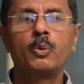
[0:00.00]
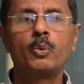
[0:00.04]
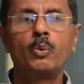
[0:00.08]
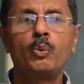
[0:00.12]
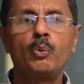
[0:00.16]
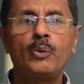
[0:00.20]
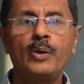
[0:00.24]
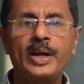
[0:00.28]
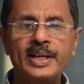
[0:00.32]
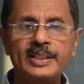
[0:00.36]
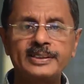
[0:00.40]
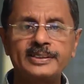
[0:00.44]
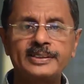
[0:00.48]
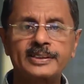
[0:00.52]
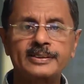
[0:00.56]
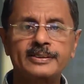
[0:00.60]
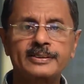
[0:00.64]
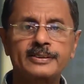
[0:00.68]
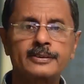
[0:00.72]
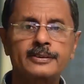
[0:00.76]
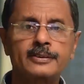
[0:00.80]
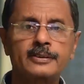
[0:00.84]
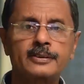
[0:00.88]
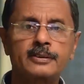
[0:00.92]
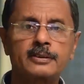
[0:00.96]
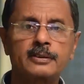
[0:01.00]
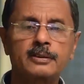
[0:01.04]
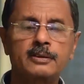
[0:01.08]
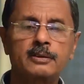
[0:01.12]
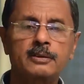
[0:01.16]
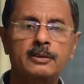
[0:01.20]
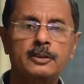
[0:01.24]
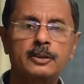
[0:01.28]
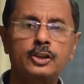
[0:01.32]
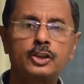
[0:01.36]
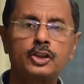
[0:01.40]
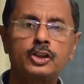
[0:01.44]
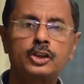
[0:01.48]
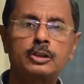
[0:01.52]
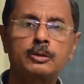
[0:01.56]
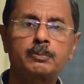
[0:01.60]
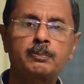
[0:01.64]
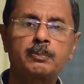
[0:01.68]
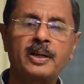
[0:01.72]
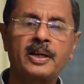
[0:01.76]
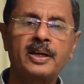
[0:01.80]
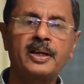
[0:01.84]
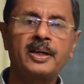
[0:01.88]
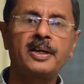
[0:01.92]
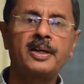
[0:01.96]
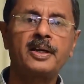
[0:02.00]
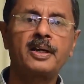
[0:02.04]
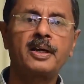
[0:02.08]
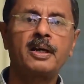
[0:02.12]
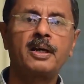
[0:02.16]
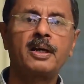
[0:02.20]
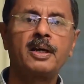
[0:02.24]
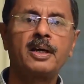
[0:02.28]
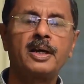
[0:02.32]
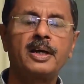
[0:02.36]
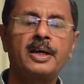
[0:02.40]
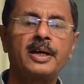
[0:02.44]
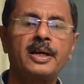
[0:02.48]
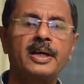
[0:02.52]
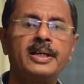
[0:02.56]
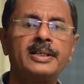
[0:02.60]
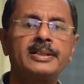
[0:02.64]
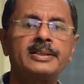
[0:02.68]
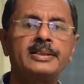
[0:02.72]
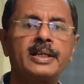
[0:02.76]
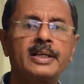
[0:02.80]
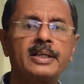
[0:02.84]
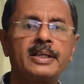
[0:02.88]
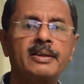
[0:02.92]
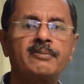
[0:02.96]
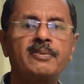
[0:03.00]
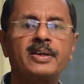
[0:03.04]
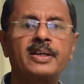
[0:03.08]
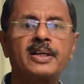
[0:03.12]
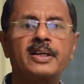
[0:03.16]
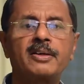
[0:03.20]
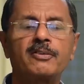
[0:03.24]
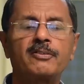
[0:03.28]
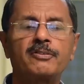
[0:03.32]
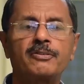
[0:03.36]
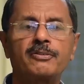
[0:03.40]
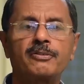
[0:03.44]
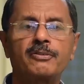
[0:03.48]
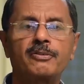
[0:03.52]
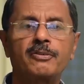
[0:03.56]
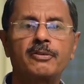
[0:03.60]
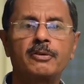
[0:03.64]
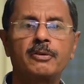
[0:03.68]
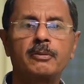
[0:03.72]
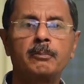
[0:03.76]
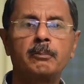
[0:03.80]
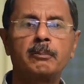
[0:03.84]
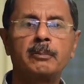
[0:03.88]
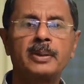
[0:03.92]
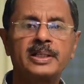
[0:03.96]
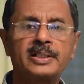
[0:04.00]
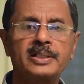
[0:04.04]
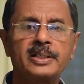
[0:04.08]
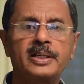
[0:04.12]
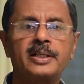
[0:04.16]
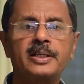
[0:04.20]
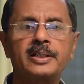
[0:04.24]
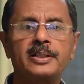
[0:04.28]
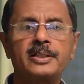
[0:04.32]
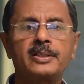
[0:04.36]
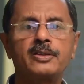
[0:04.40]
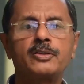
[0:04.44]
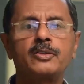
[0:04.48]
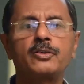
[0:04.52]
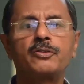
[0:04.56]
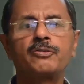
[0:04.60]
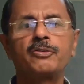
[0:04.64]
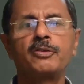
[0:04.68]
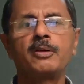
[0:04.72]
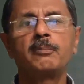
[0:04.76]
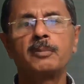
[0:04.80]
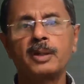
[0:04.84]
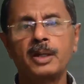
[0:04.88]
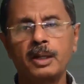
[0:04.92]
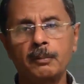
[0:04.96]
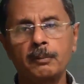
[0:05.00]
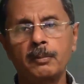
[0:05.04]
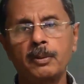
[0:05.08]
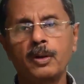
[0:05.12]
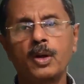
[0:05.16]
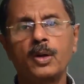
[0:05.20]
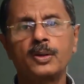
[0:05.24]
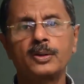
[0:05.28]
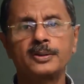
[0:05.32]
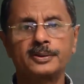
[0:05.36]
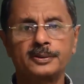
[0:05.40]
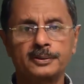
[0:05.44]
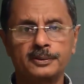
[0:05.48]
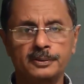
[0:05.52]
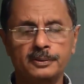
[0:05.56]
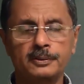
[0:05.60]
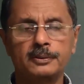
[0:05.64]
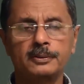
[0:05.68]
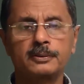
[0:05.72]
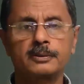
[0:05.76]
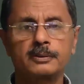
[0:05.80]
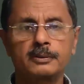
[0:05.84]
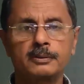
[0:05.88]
wages is paid in the event of maternity to female employees.